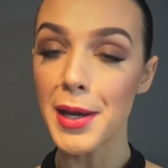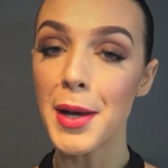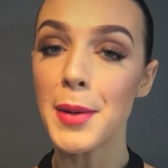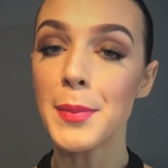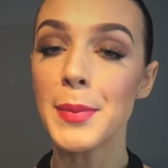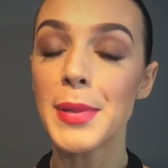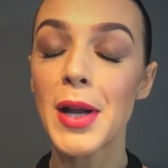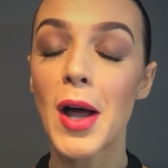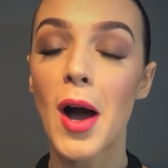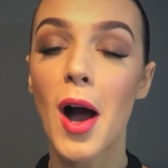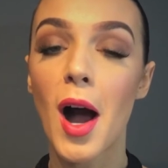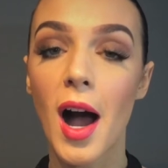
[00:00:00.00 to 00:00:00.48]

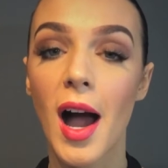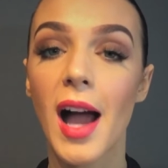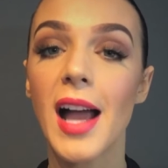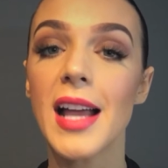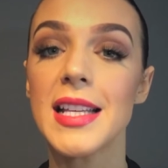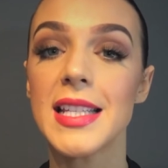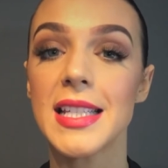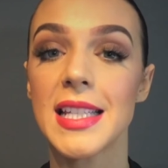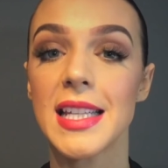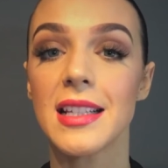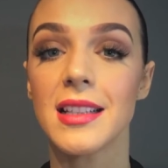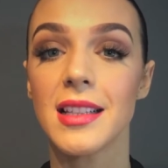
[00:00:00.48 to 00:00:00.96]
But
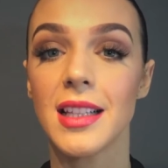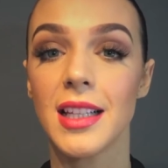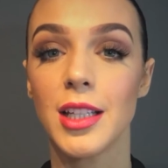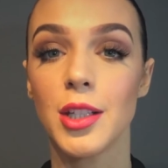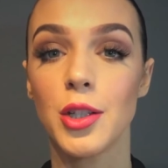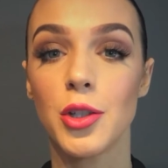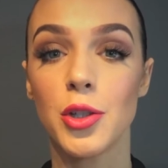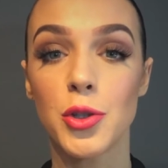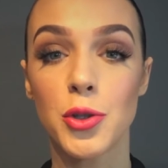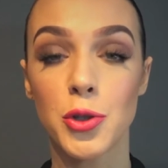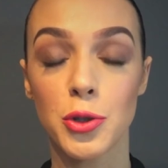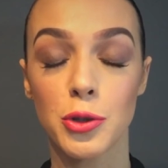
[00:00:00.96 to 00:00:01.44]
ideally,
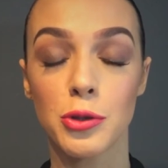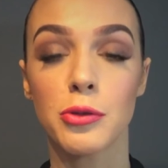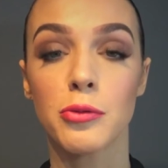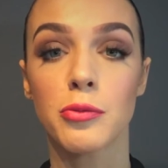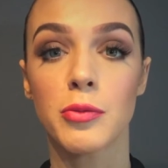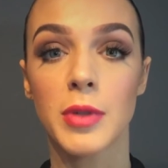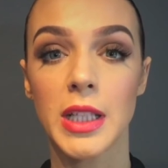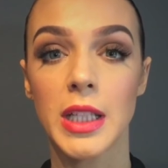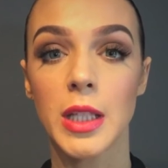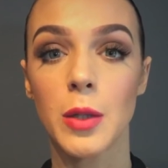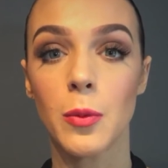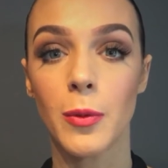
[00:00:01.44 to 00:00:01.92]
you do
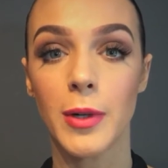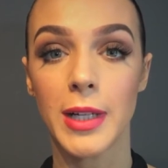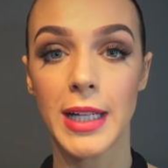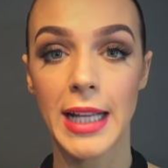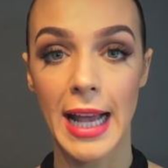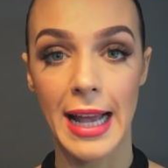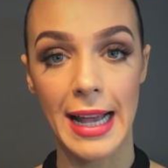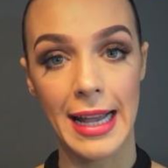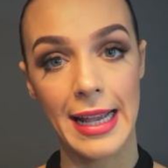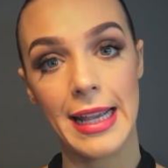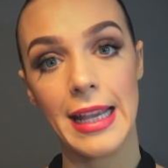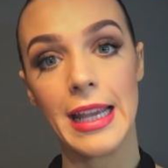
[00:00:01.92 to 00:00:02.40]
really want to
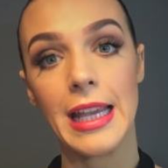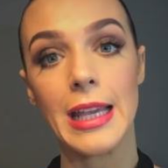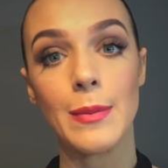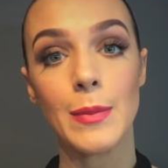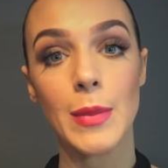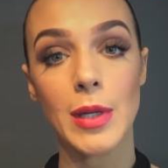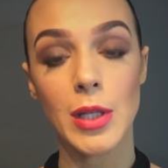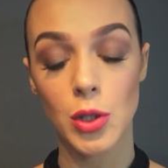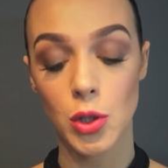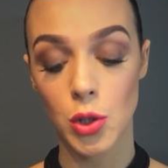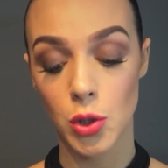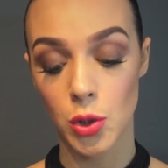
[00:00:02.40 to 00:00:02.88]
aim
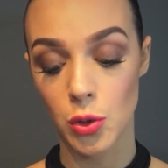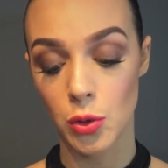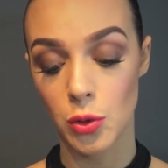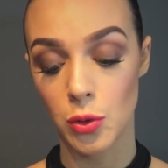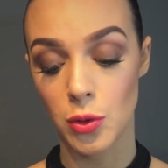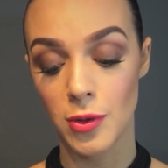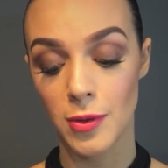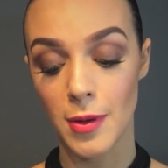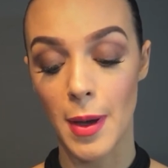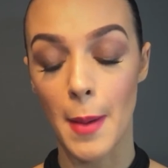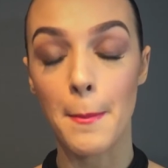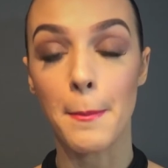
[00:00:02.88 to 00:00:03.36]

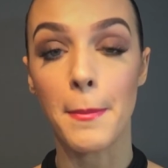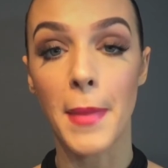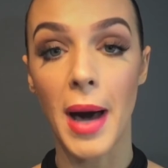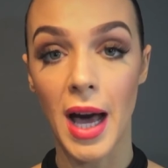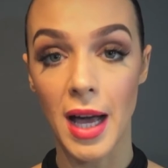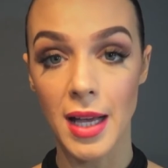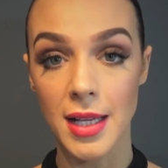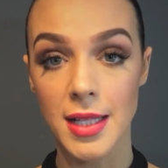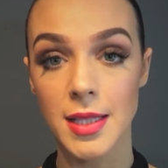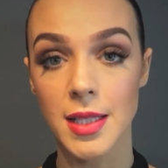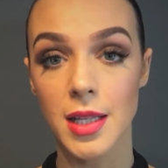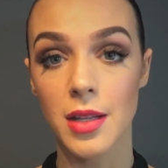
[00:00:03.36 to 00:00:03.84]
to
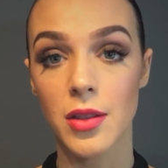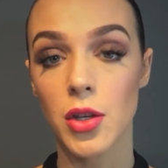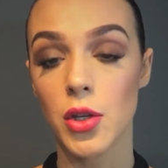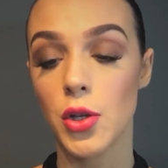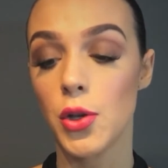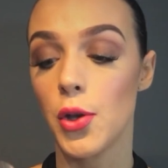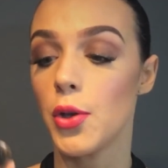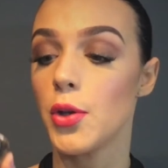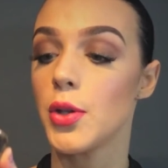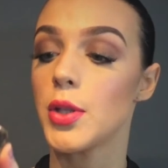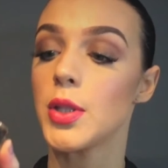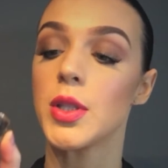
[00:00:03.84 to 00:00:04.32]
master the
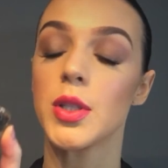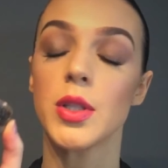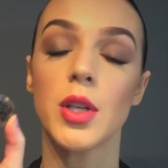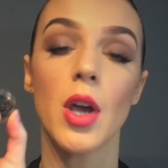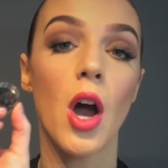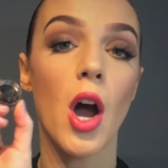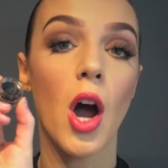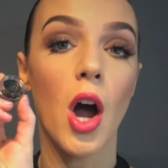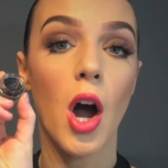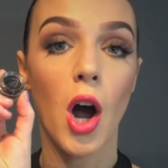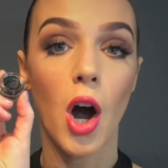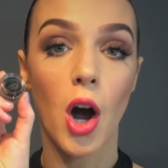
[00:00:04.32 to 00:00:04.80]
use
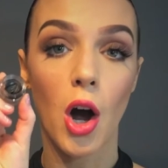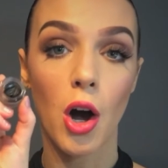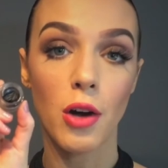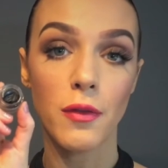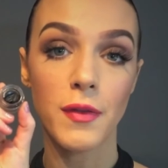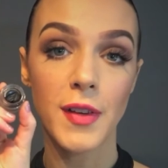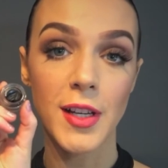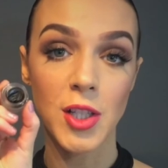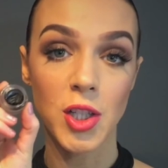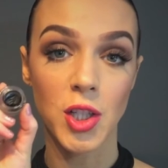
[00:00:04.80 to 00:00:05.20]
of a